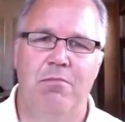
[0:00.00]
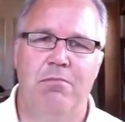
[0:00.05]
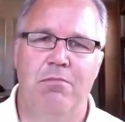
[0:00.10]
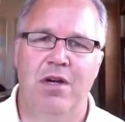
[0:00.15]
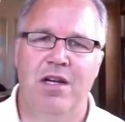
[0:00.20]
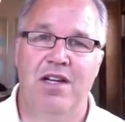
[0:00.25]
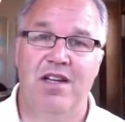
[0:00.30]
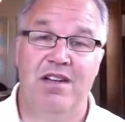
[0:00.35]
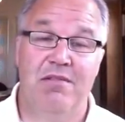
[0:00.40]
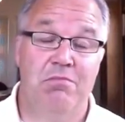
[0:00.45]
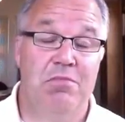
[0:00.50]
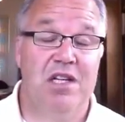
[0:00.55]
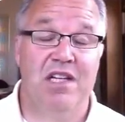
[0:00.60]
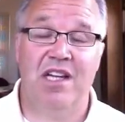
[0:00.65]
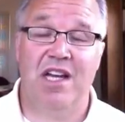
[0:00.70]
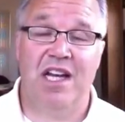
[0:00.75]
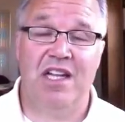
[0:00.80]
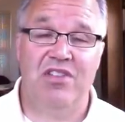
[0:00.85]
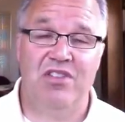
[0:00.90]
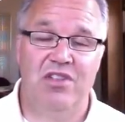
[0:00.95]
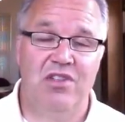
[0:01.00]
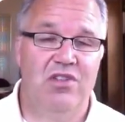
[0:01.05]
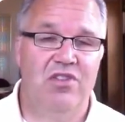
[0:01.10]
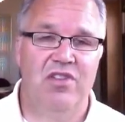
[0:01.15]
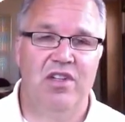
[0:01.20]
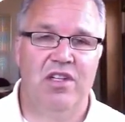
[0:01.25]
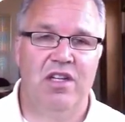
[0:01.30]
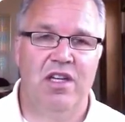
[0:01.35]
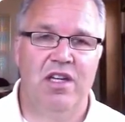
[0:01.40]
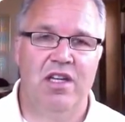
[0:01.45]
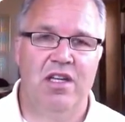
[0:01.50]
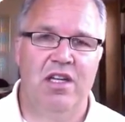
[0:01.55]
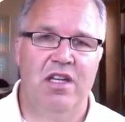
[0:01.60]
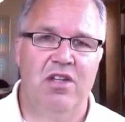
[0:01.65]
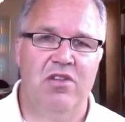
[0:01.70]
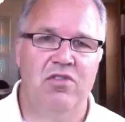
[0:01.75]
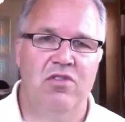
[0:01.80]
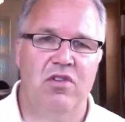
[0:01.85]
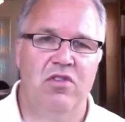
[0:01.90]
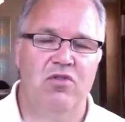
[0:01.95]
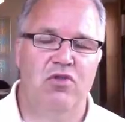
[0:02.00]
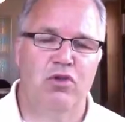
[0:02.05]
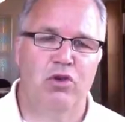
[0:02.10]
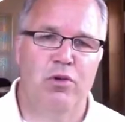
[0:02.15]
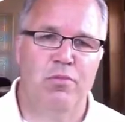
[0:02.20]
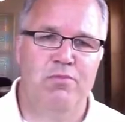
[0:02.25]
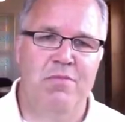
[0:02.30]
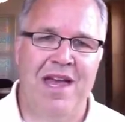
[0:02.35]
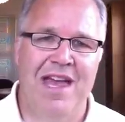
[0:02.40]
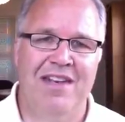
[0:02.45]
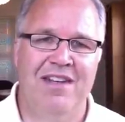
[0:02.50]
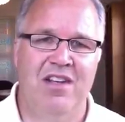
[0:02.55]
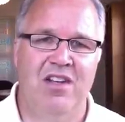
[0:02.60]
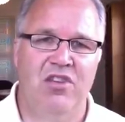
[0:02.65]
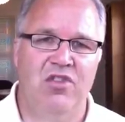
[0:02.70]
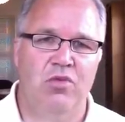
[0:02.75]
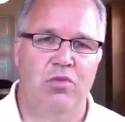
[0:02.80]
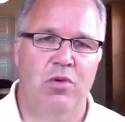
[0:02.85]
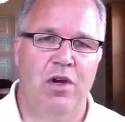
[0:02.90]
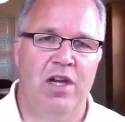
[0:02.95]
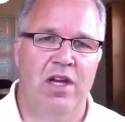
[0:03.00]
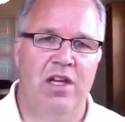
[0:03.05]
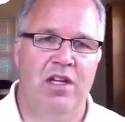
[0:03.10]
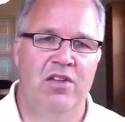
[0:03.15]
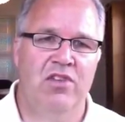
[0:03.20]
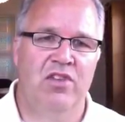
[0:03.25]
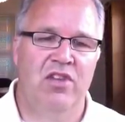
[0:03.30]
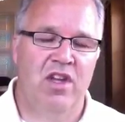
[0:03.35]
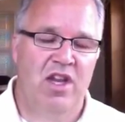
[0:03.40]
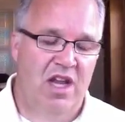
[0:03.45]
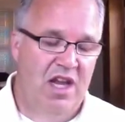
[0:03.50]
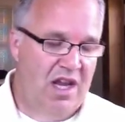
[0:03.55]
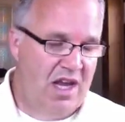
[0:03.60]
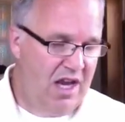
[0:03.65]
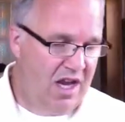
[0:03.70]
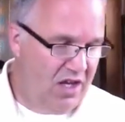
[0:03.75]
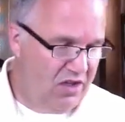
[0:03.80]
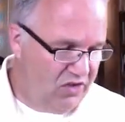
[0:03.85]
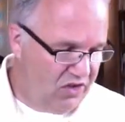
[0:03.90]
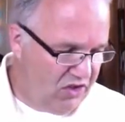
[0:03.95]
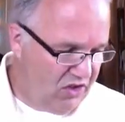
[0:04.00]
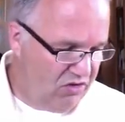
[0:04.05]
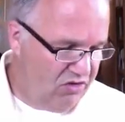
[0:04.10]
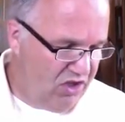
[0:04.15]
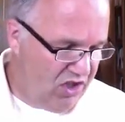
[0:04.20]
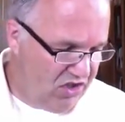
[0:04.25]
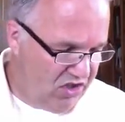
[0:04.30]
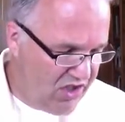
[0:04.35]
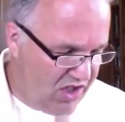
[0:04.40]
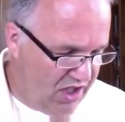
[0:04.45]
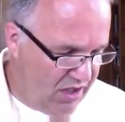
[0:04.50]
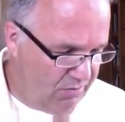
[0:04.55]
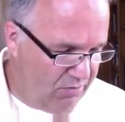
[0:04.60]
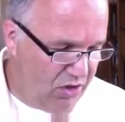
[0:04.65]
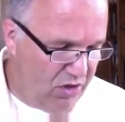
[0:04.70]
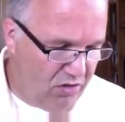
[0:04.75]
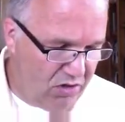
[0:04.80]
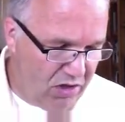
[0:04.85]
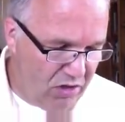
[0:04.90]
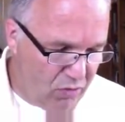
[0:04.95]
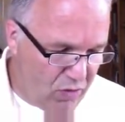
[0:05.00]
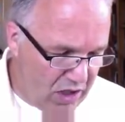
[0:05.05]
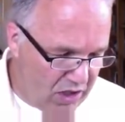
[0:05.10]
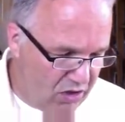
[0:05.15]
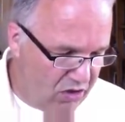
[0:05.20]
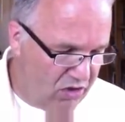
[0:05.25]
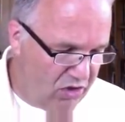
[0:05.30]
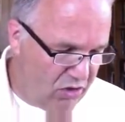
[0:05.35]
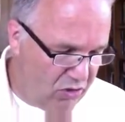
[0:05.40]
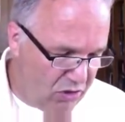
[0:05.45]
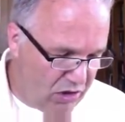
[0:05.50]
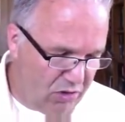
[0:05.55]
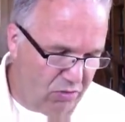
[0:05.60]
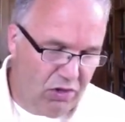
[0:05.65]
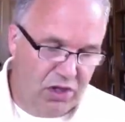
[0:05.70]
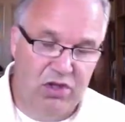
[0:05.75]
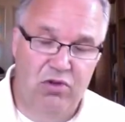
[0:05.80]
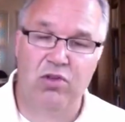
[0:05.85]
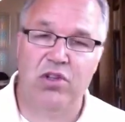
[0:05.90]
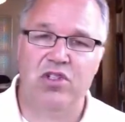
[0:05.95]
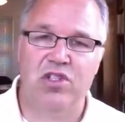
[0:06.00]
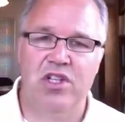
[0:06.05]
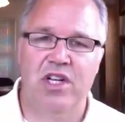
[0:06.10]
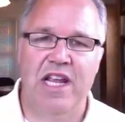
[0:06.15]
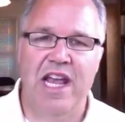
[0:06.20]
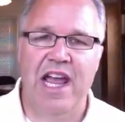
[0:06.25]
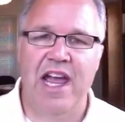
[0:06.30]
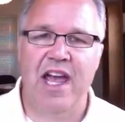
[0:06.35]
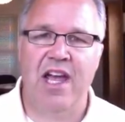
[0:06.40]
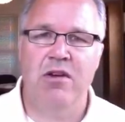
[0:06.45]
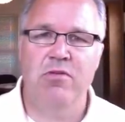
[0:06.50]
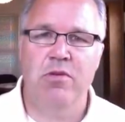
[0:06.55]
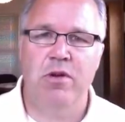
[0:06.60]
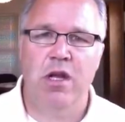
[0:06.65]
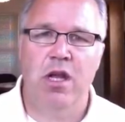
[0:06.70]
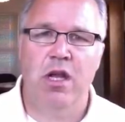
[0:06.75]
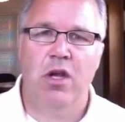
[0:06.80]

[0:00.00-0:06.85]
But God's using it in tremendous ways. And so just keep doing what you're doing with Christian Ed,